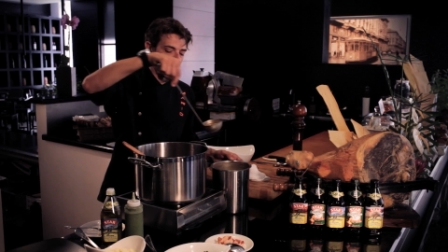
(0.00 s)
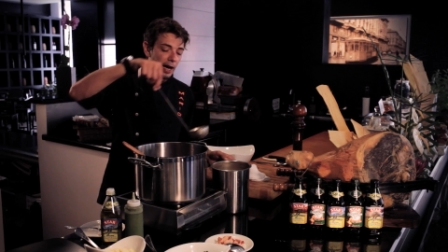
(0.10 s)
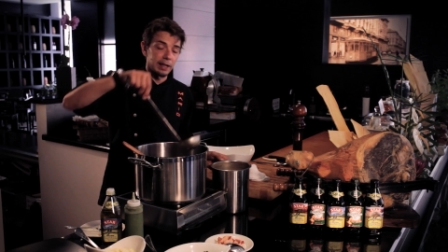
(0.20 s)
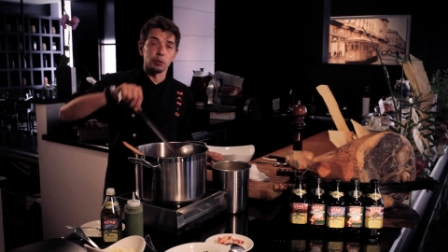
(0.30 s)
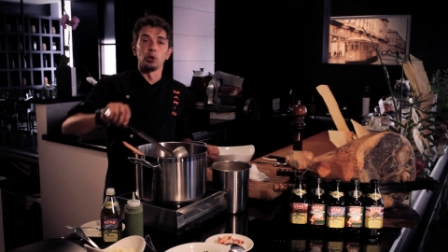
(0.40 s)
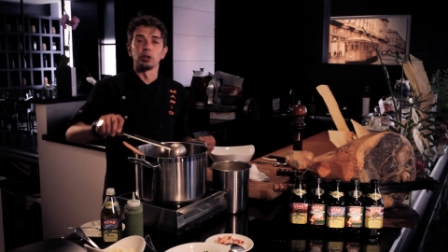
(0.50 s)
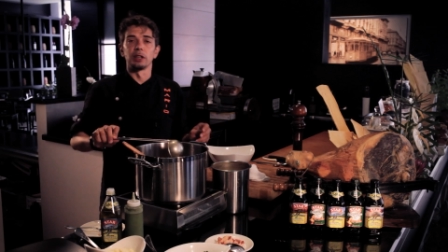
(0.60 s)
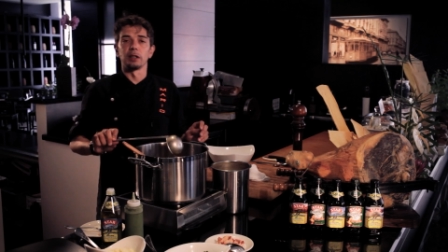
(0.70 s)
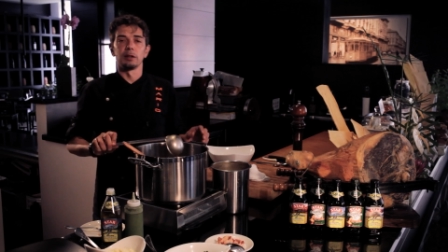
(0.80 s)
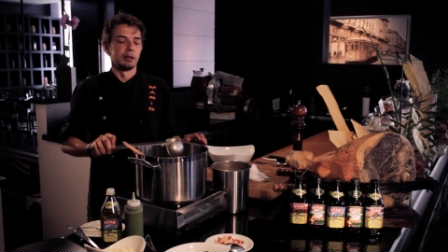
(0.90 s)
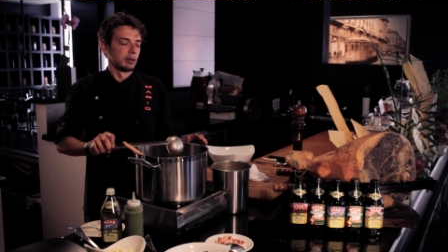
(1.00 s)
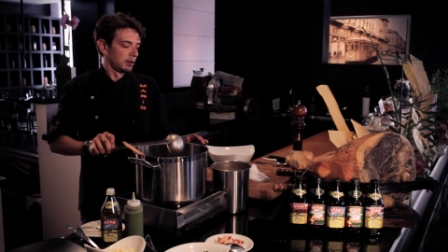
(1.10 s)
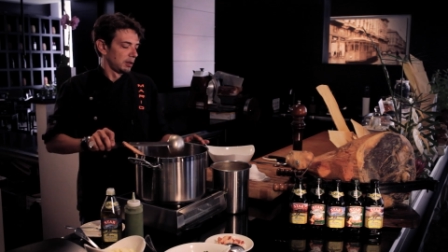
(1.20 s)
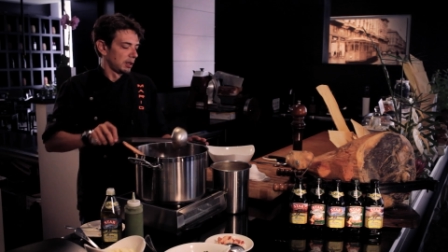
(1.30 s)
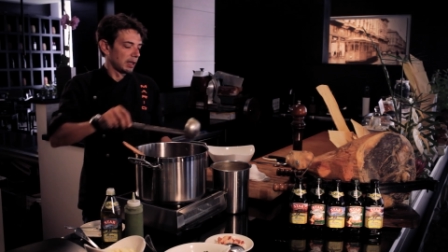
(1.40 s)
hot water,
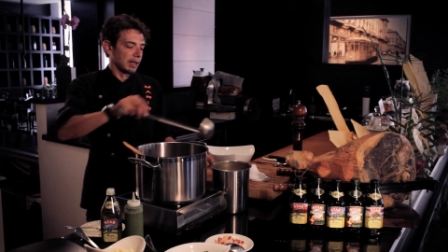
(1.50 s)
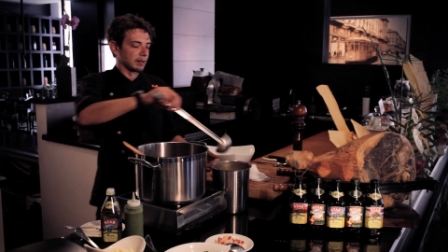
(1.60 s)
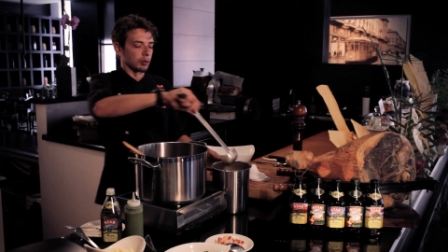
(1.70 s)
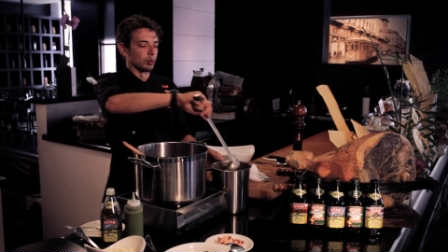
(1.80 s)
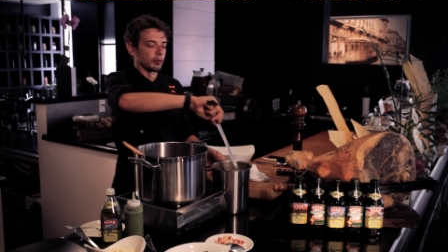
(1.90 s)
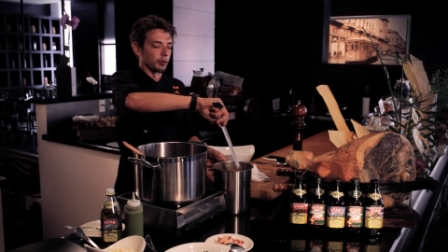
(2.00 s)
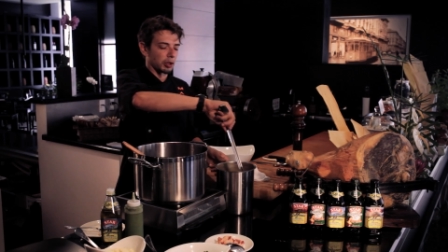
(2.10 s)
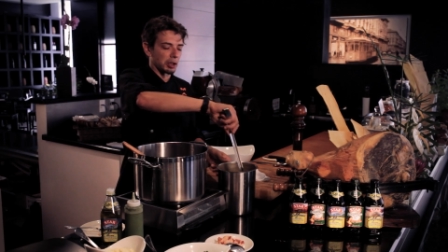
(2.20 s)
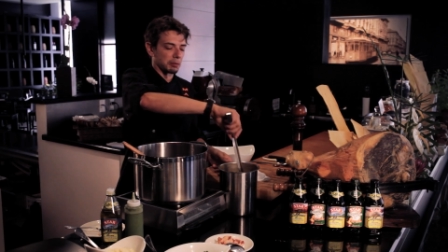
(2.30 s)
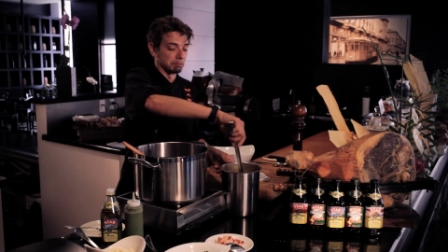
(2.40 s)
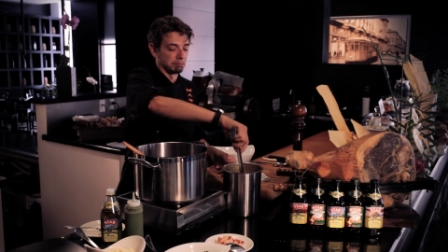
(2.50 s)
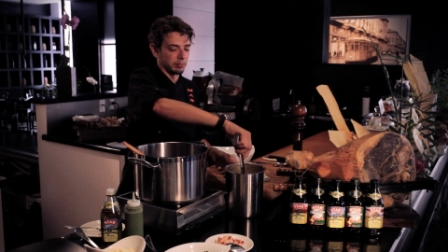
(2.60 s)
and let cook for